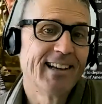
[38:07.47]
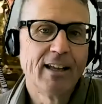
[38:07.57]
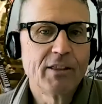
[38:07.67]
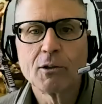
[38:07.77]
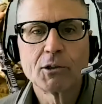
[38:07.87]

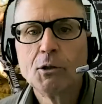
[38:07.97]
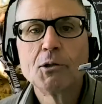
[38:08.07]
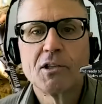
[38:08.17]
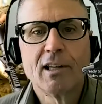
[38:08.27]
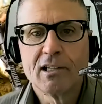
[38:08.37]
And they'll
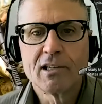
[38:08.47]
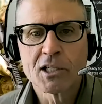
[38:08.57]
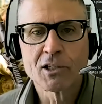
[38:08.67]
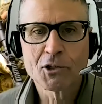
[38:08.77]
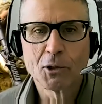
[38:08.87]
use these
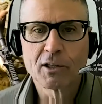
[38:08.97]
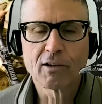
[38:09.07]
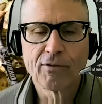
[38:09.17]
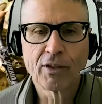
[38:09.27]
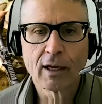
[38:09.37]
sorts
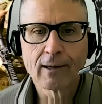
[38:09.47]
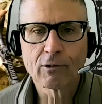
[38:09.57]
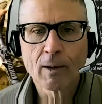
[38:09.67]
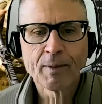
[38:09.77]
of things.